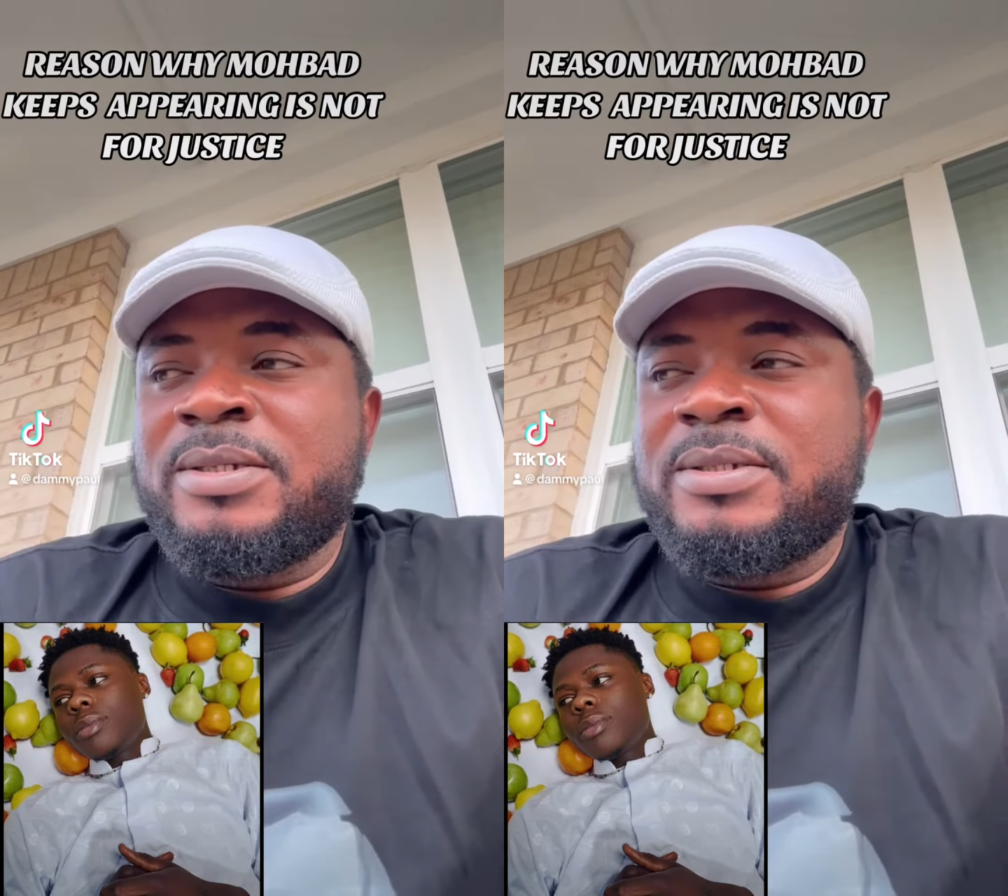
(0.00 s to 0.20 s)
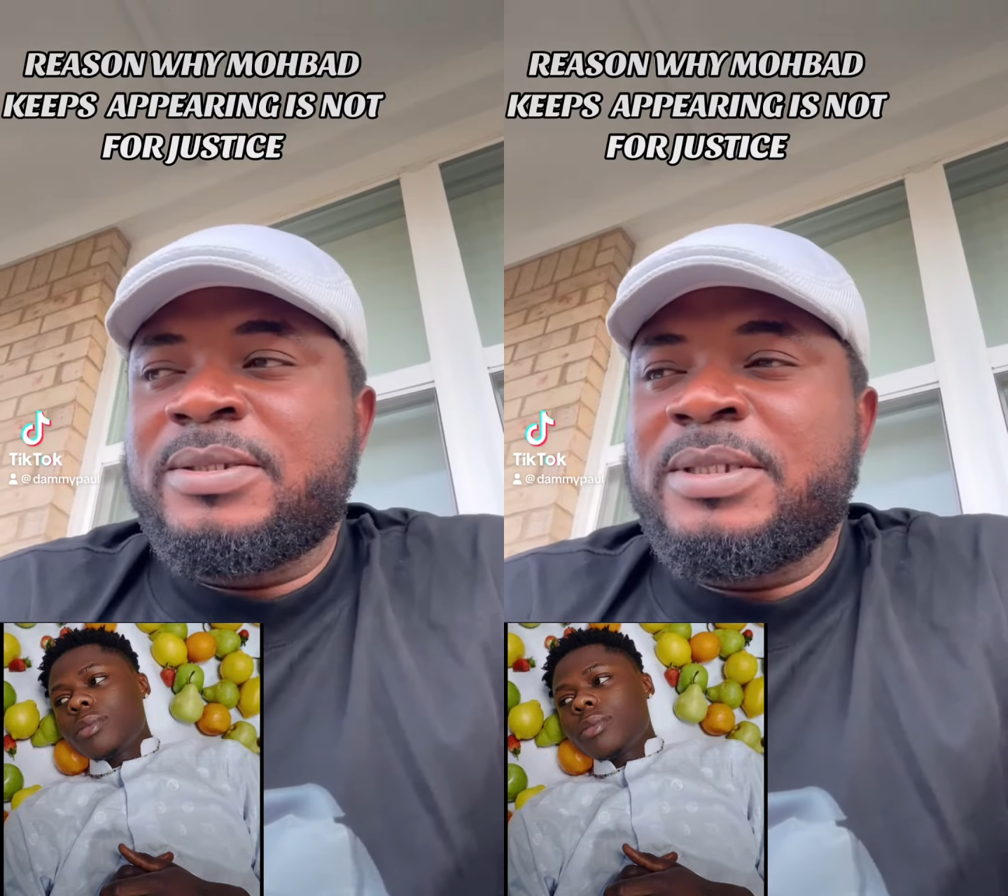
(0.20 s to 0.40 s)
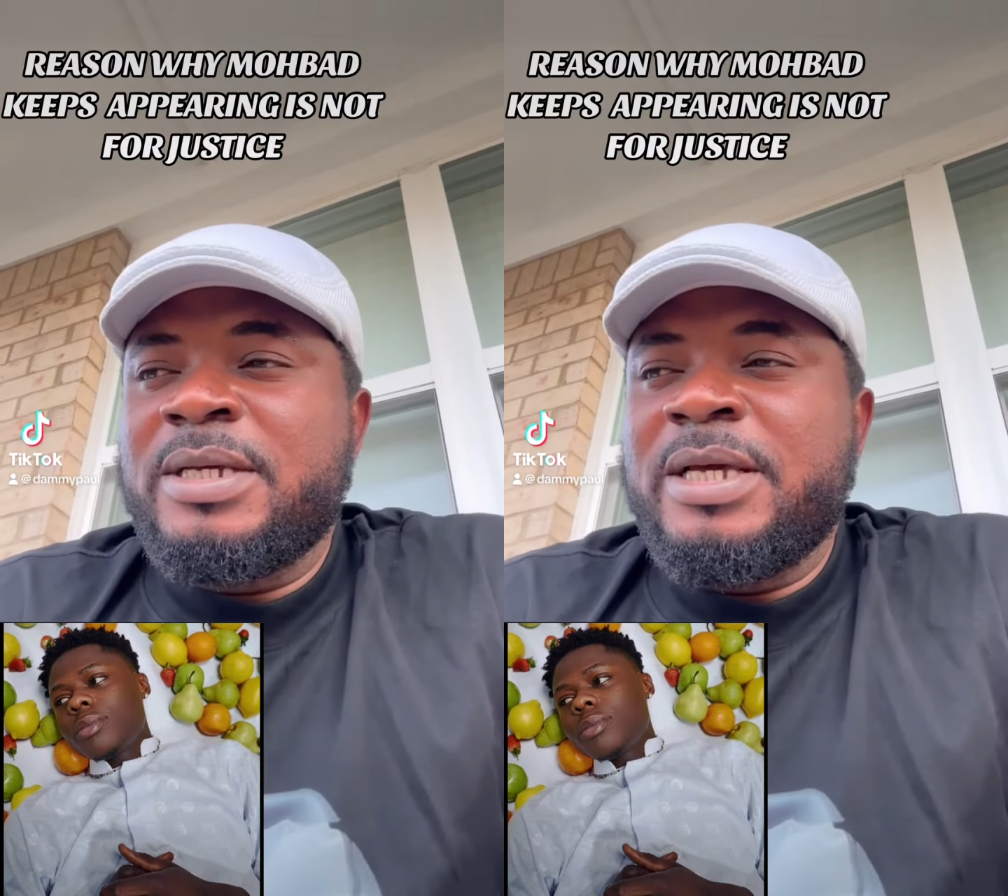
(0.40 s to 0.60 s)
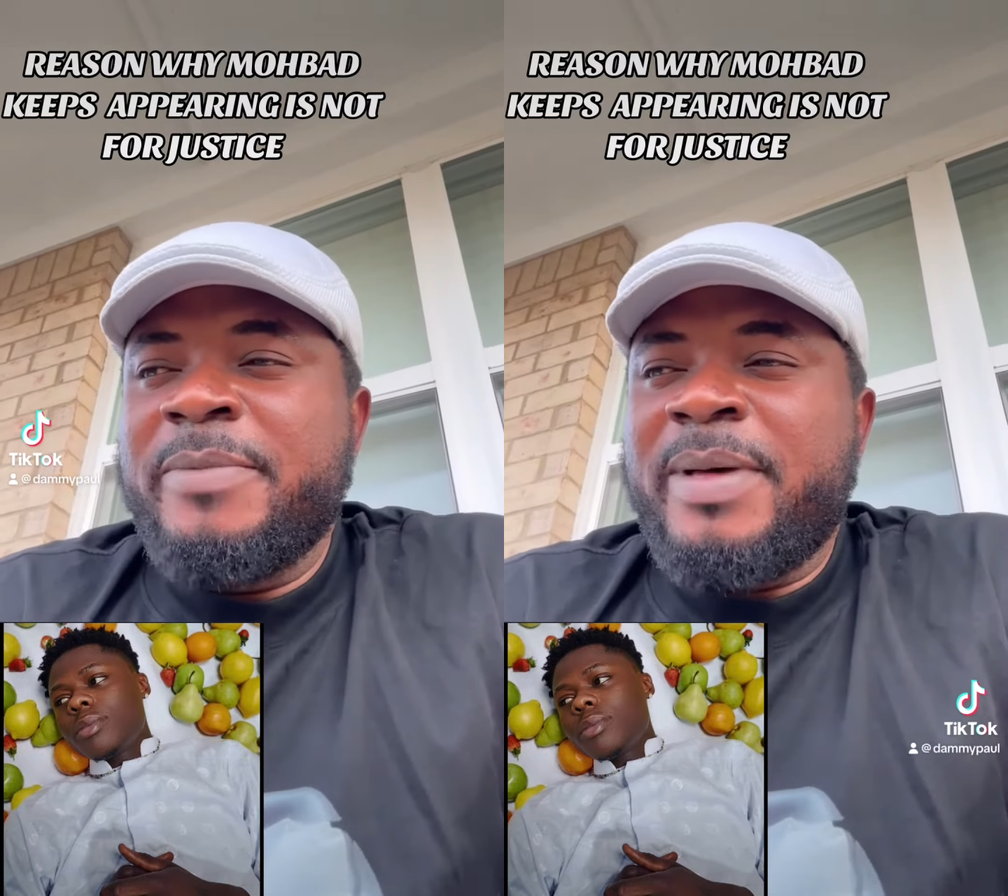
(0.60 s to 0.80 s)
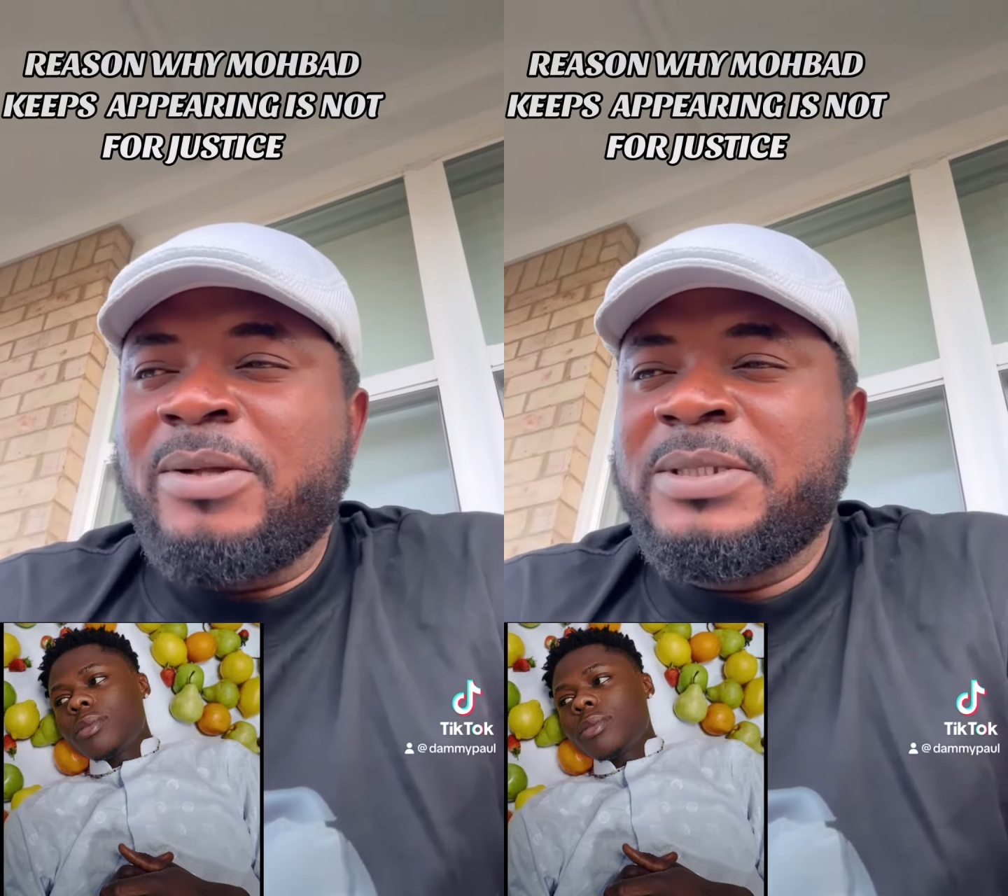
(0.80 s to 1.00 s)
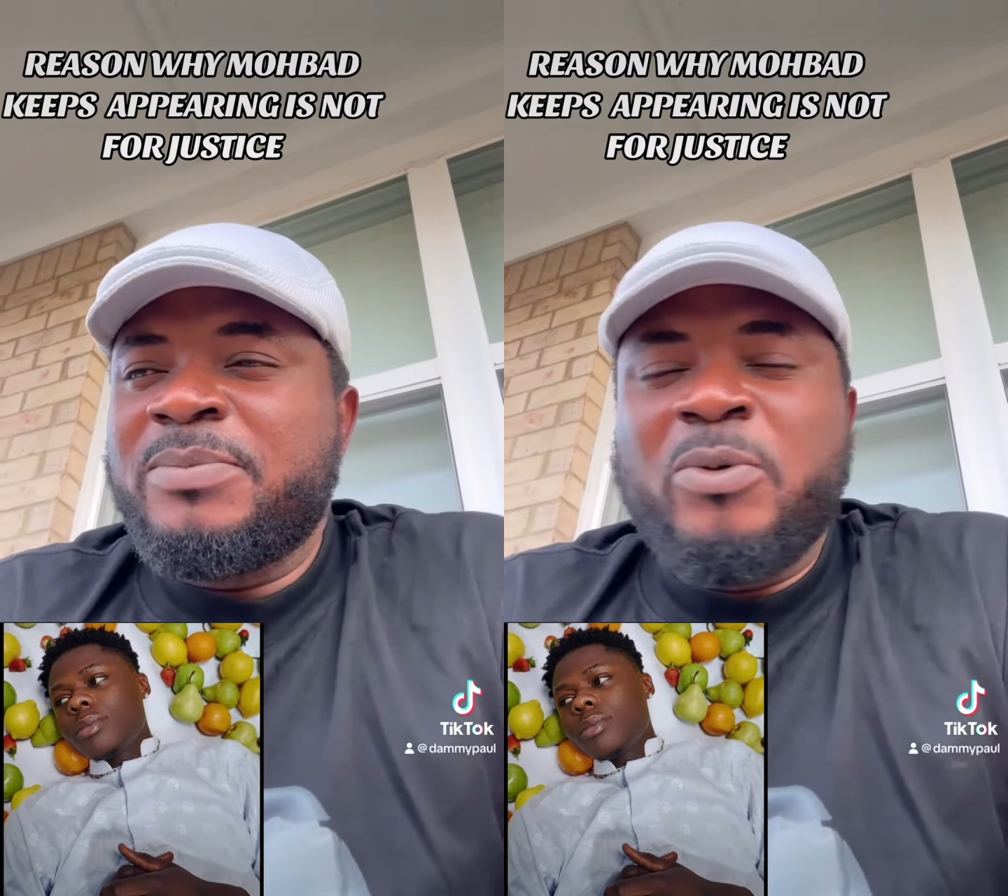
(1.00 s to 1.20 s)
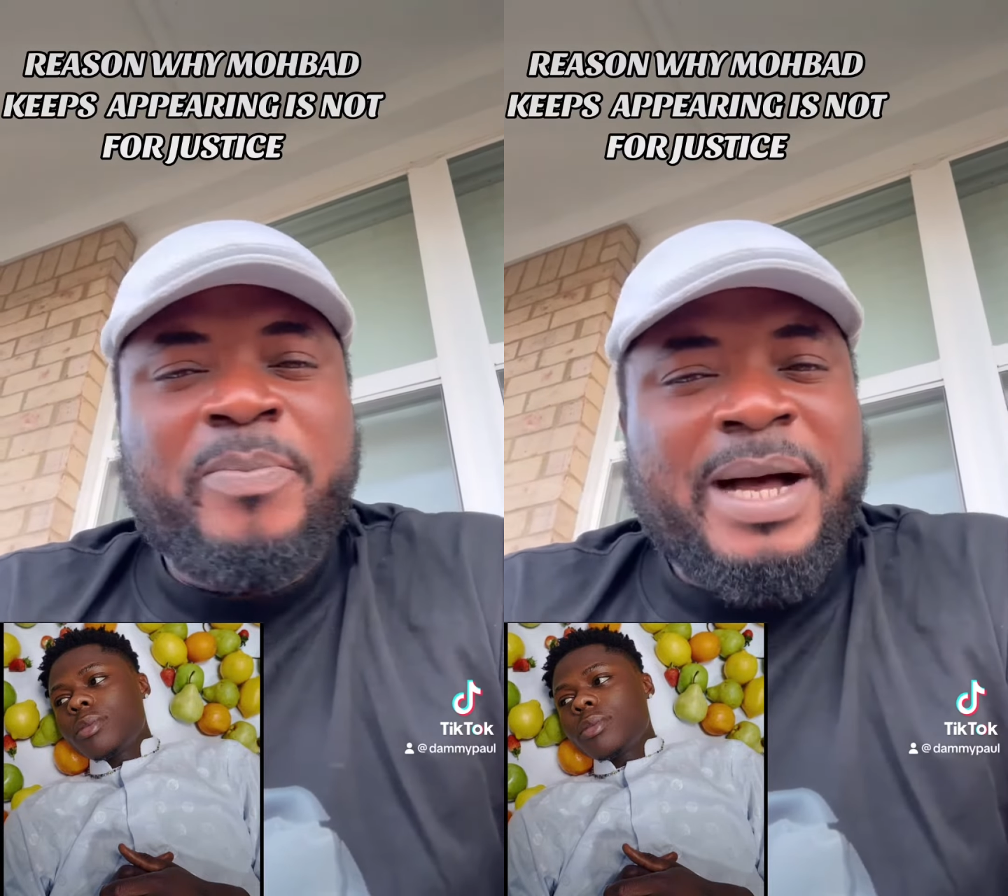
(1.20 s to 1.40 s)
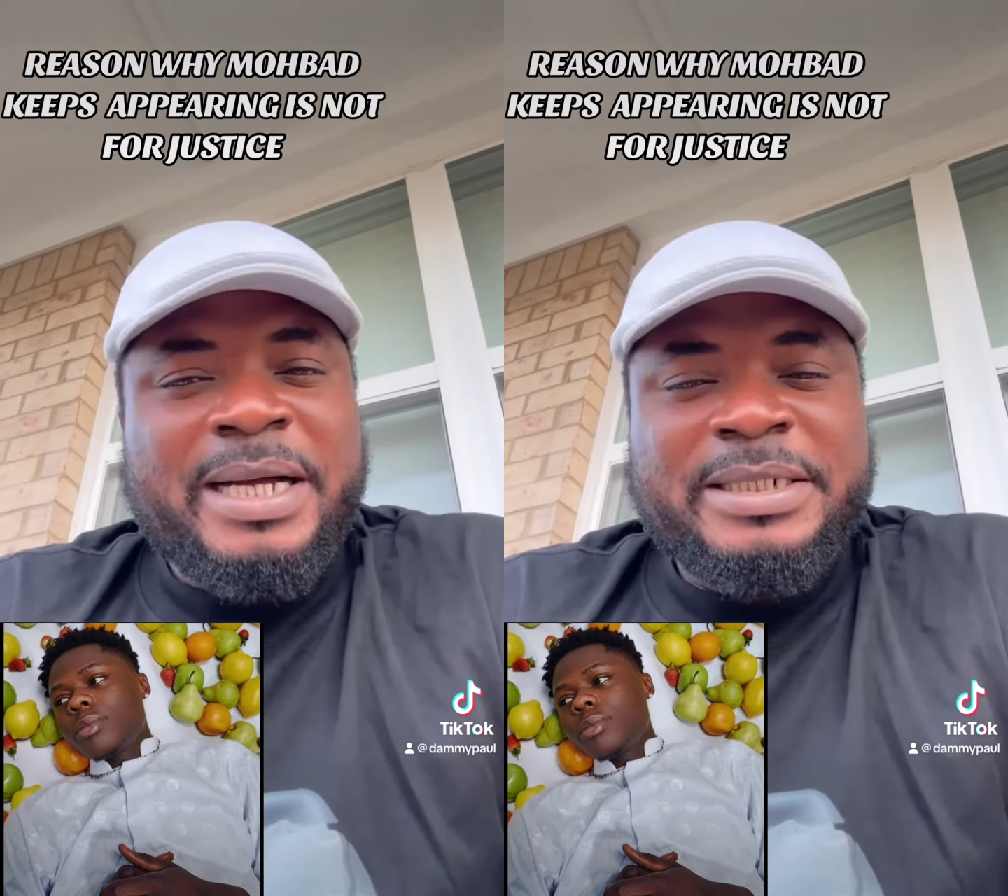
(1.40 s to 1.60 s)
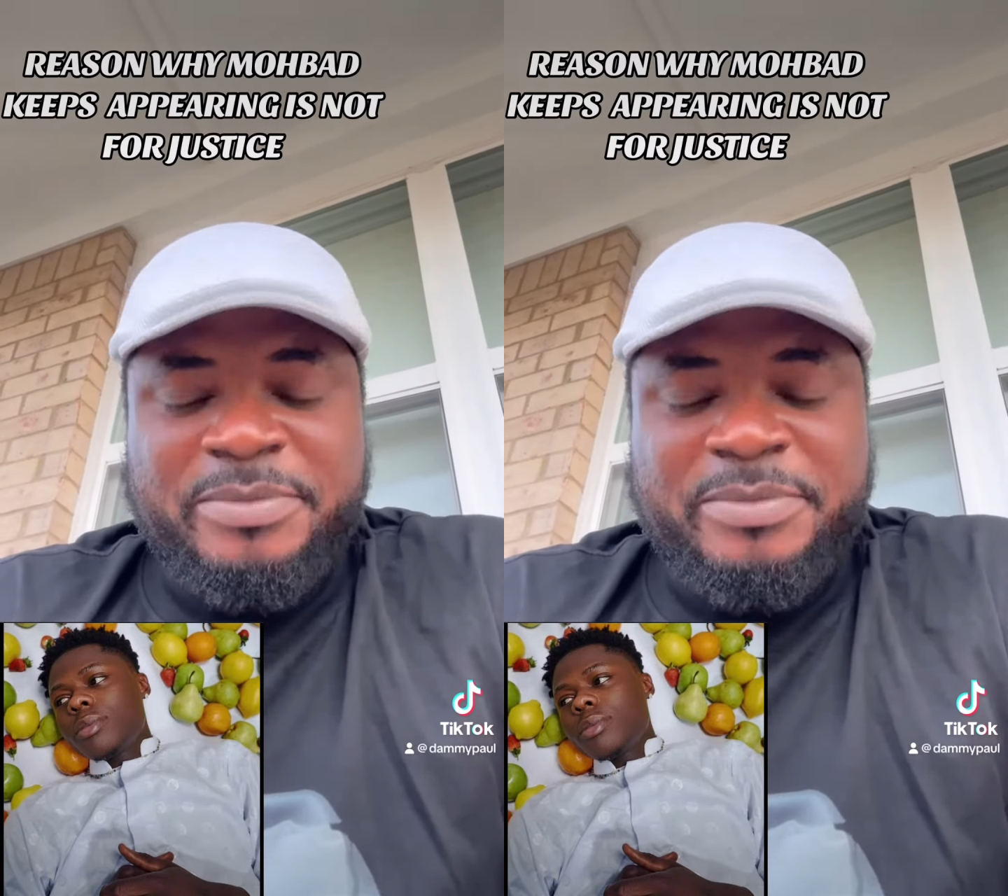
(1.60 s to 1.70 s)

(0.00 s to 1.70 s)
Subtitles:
See, about Mohbad,